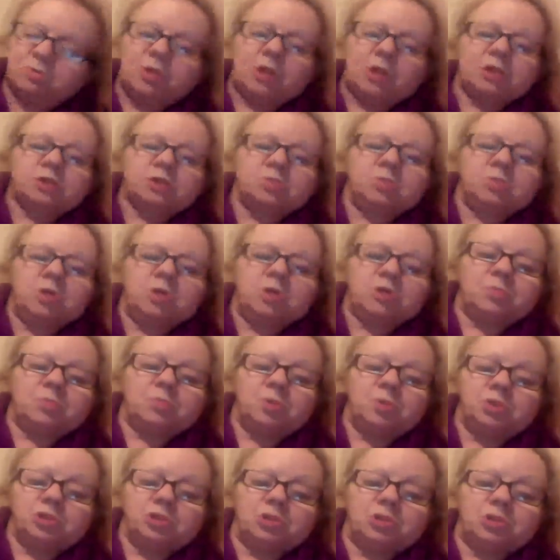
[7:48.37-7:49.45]
that's why they're
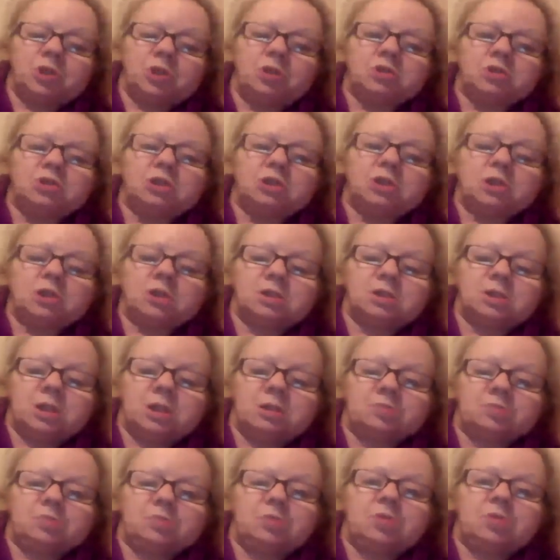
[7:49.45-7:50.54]
pushing the OT
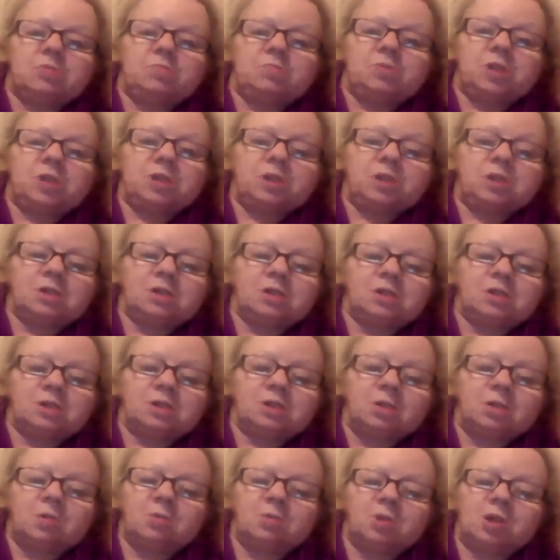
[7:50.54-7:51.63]
assessment on me
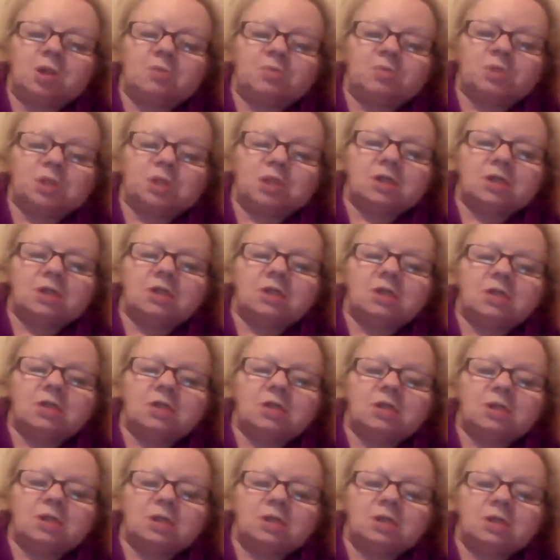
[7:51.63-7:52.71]
all over again.
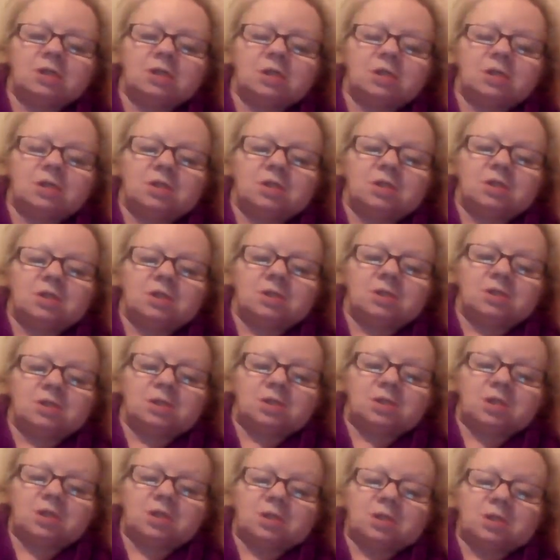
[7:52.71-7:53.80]

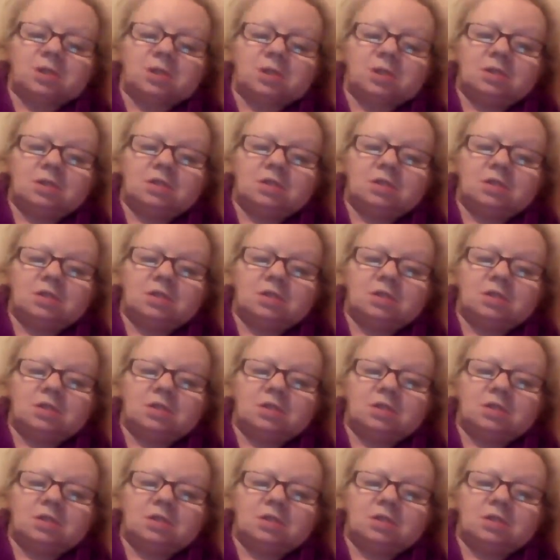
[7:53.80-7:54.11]
Yeah.